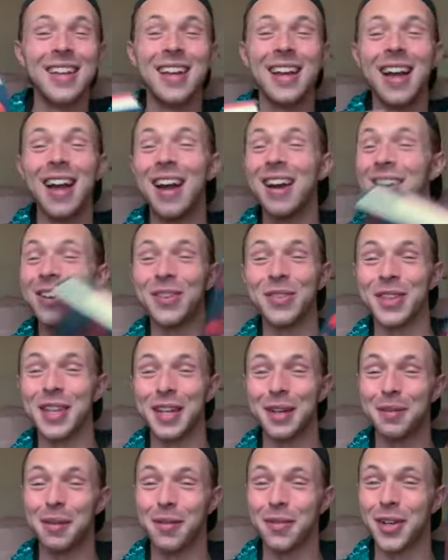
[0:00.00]
I don't think
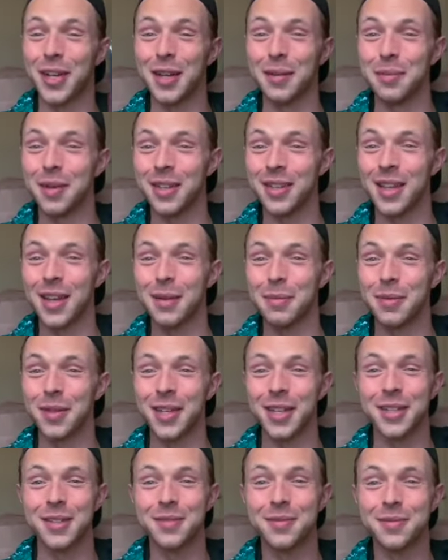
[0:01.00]
I'm ever going to pick that up
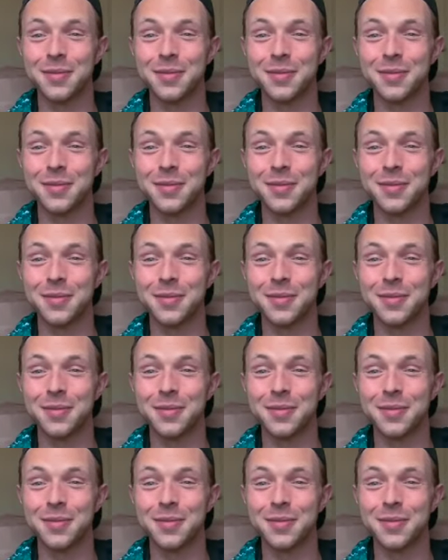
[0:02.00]
again.